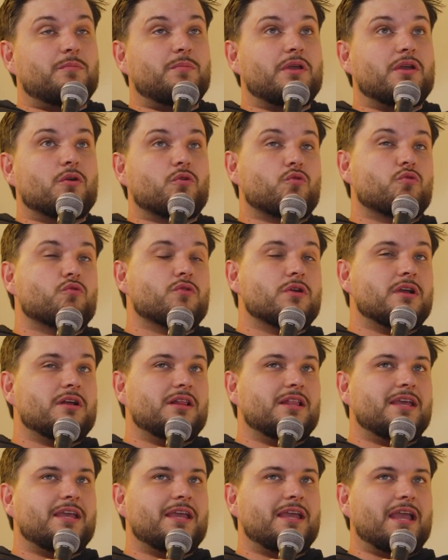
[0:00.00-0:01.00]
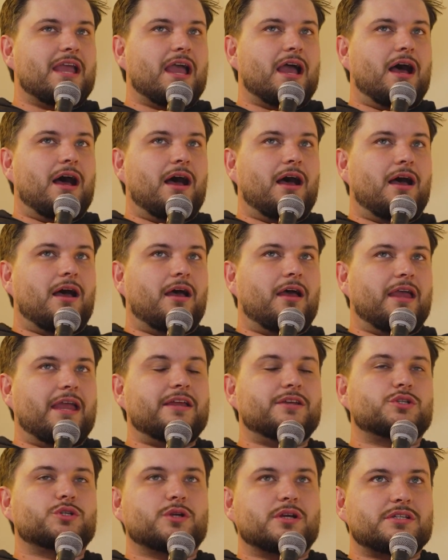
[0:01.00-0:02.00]
be a really
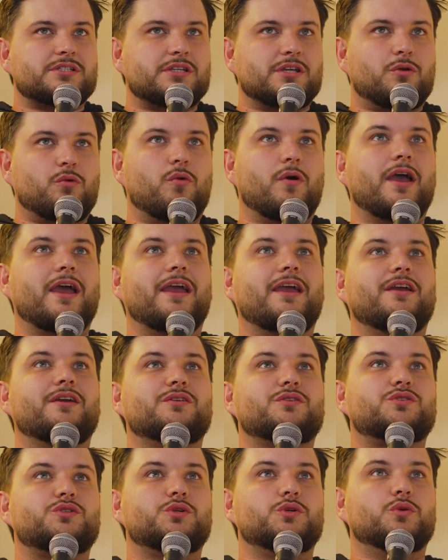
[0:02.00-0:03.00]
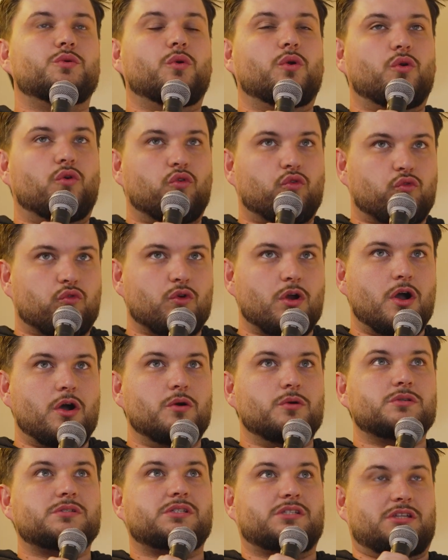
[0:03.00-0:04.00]
interesting way to
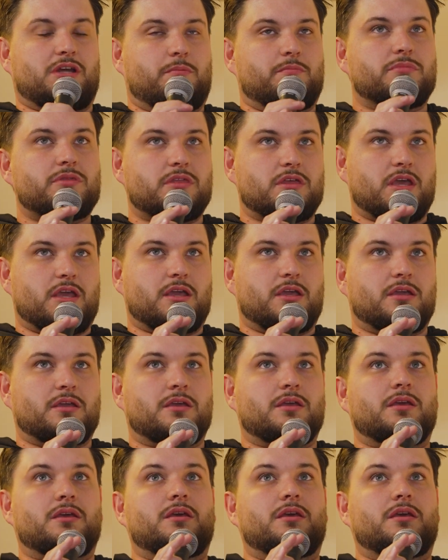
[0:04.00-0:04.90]
grow something